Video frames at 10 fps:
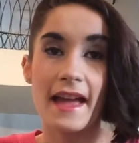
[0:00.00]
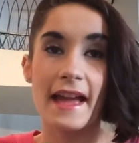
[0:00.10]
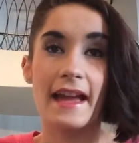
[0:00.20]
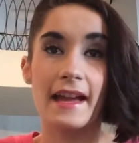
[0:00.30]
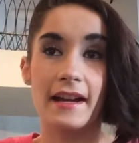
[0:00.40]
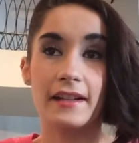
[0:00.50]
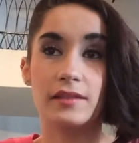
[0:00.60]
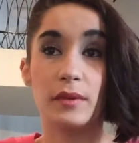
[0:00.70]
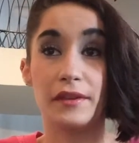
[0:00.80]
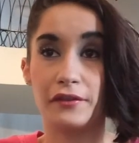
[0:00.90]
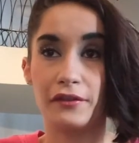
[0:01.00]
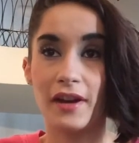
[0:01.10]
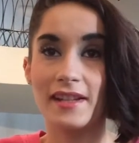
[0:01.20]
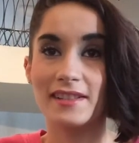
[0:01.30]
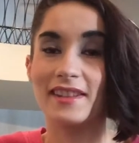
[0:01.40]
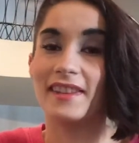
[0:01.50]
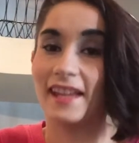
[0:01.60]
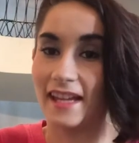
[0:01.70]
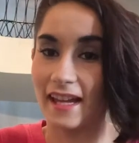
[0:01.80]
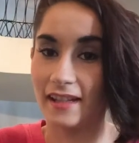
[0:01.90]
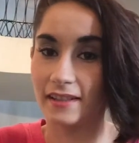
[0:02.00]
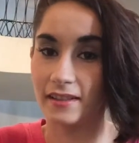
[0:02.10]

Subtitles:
And with a friend, they can.